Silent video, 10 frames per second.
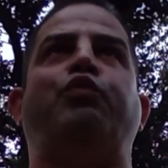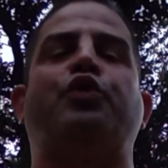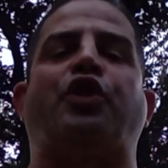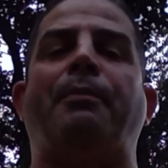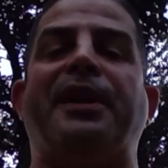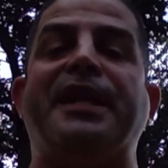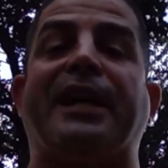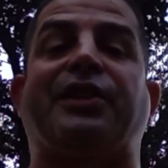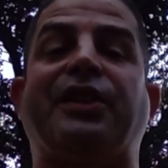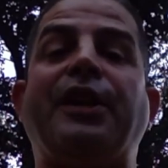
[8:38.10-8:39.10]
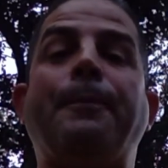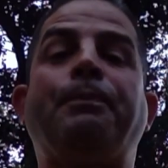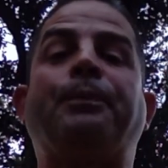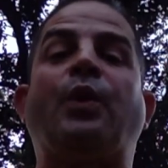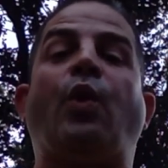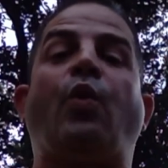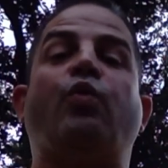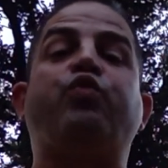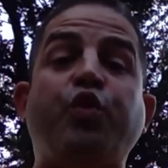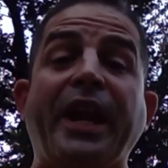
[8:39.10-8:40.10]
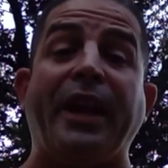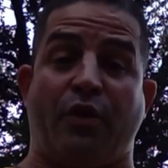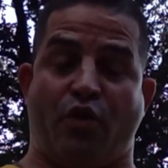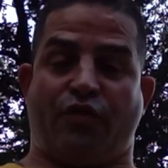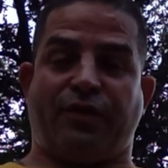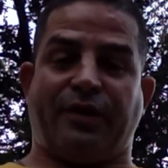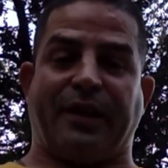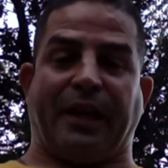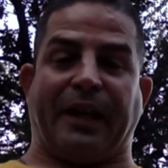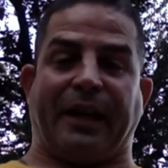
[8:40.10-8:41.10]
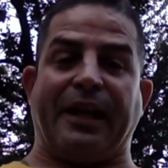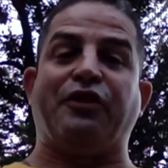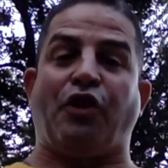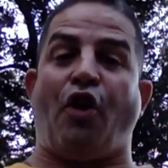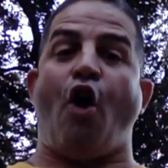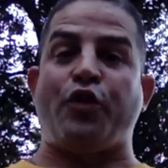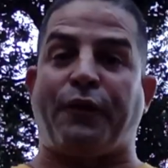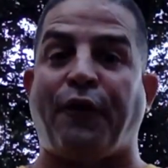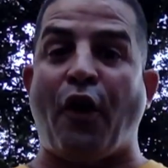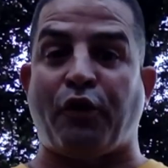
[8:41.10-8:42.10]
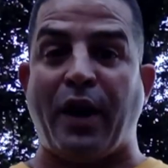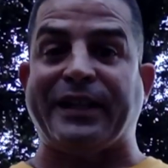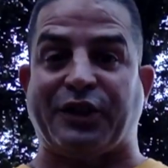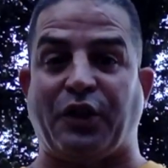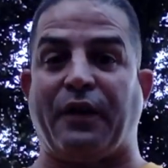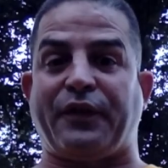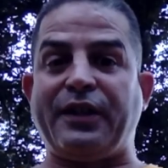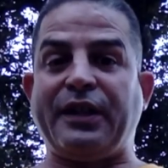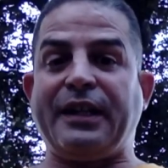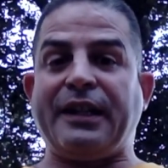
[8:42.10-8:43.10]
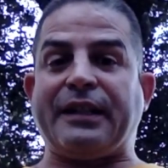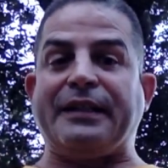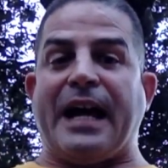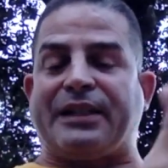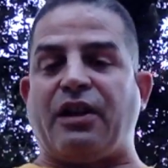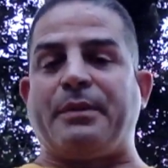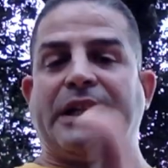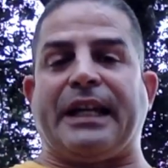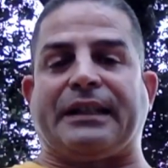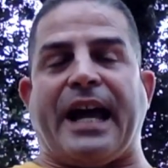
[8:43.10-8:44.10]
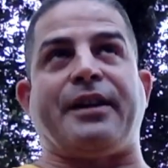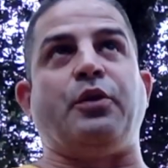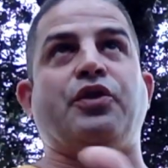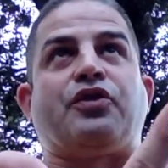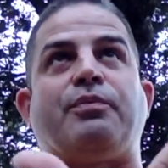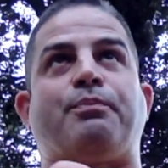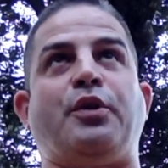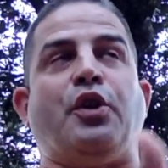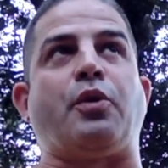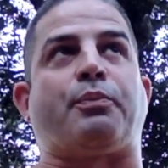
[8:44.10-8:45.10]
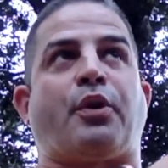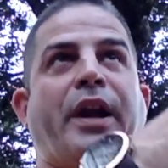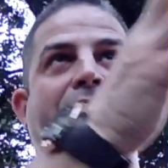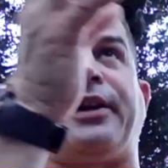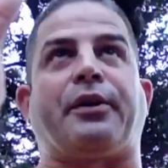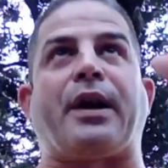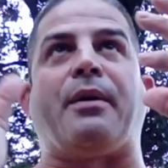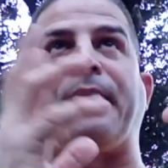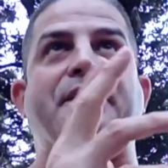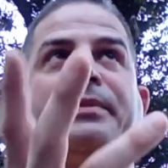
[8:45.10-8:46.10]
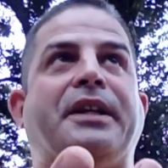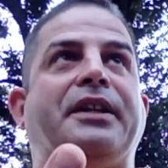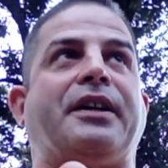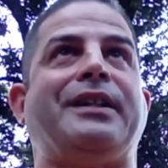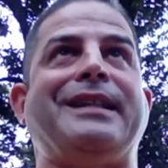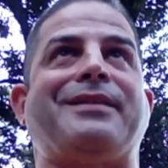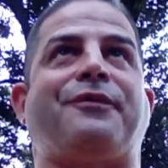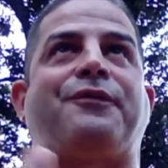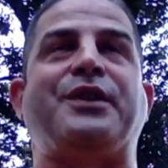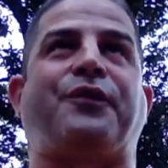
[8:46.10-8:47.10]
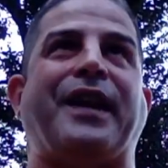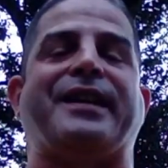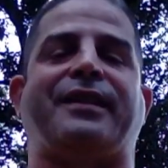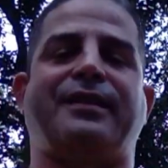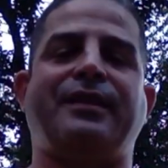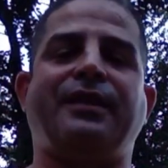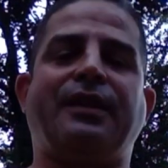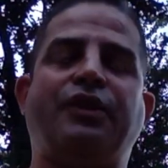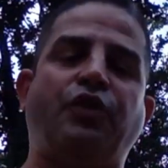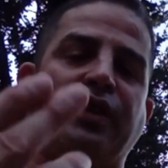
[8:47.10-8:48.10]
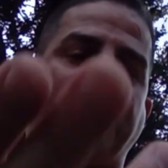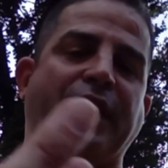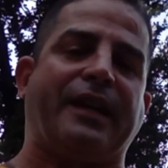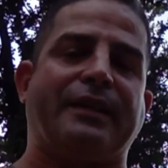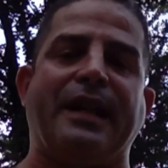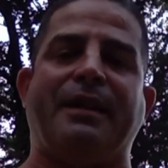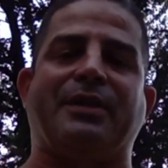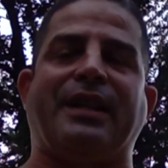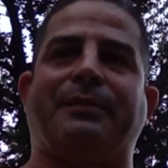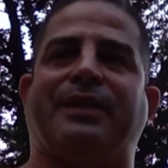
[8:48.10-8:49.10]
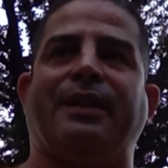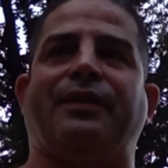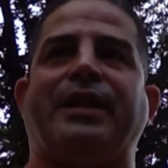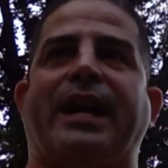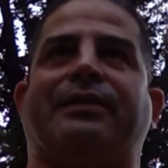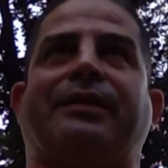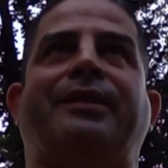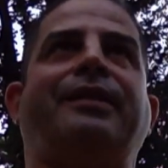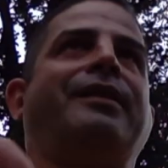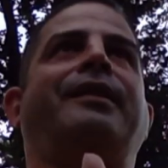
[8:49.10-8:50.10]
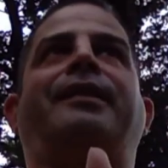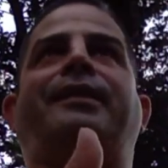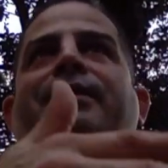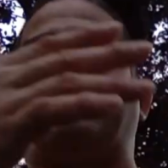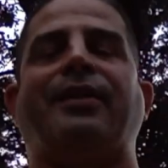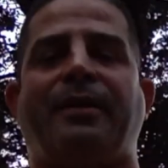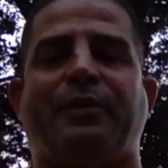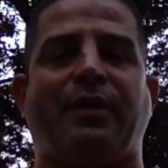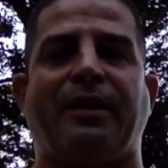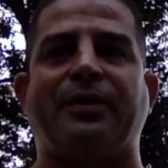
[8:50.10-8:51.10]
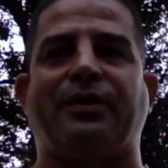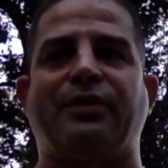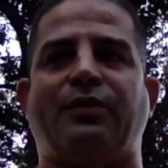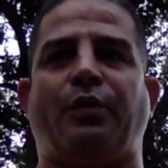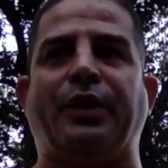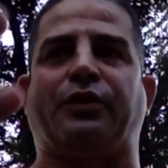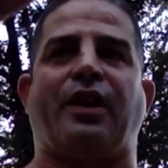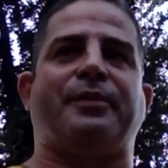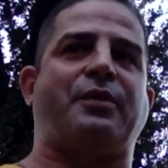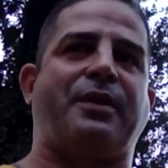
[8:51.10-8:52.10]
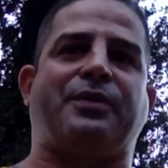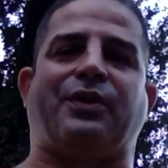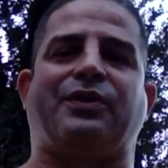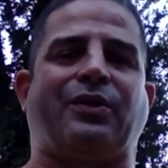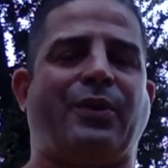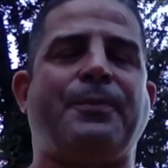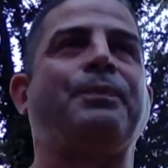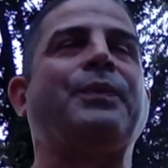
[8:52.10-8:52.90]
somebody that's real into all the far right stuff. Not somebody like that who's, you know, paraded around by the media and he's fake. Using a fake name. His name's Steven Yaxley. He's not Tommy Robinson, the real Tommy Robinson. So